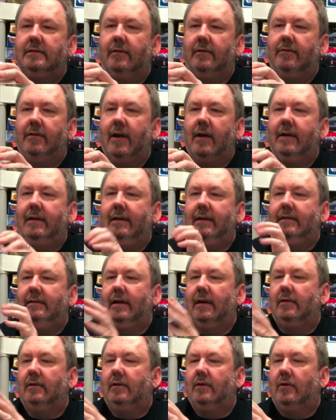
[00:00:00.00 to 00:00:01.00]
So very
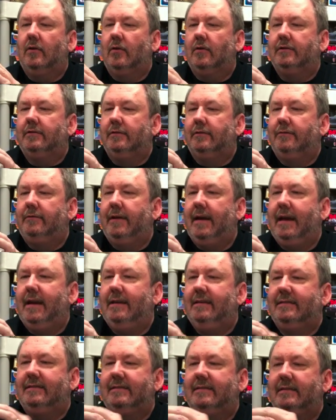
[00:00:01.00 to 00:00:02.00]
detailed, and of course the
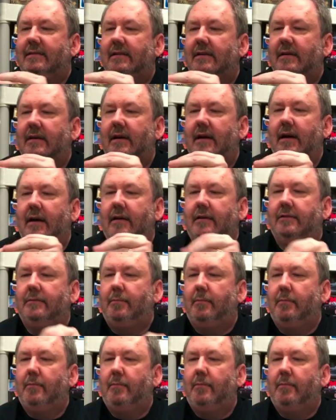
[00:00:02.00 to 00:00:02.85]
face is